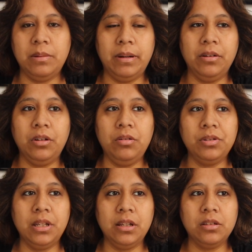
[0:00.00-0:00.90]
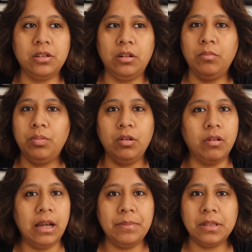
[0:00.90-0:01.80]
about using certain
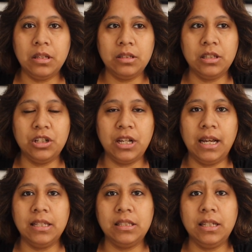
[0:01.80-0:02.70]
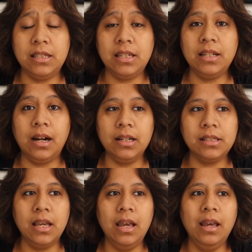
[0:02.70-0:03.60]
programs such as TC
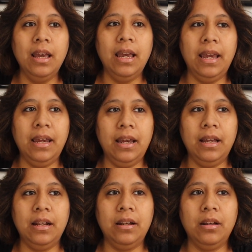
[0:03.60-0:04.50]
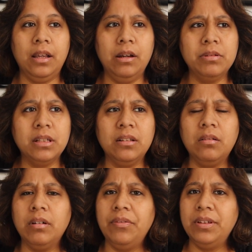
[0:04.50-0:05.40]
Docs. And it was a
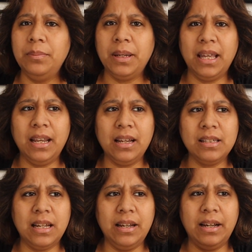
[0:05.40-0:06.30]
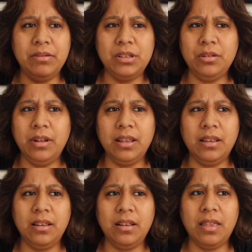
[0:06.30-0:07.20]
little rough in the beginning because I was doing
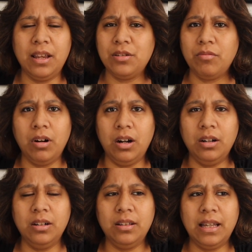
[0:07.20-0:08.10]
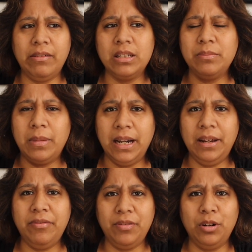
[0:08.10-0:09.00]
things wrong. That was
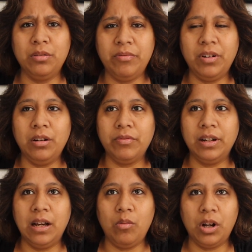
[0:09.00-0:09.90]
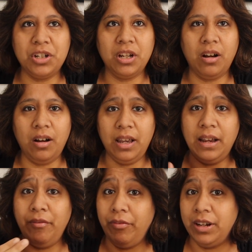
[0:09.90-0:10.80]
my own fault for not watching
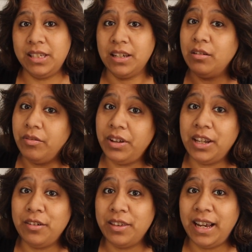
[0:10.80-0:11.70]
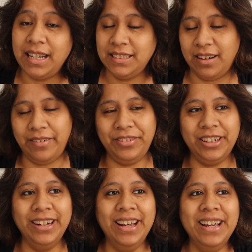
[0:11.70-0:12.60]
every single video they had to
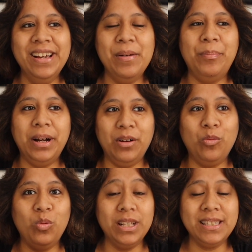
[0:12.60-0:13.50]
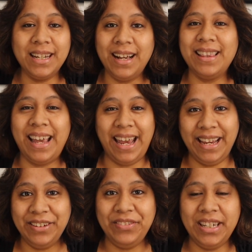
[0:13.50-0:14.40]
offer. But once I got the
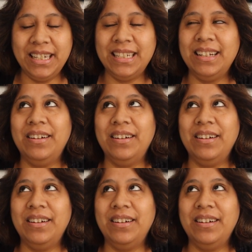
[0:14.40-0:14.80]
hang of it,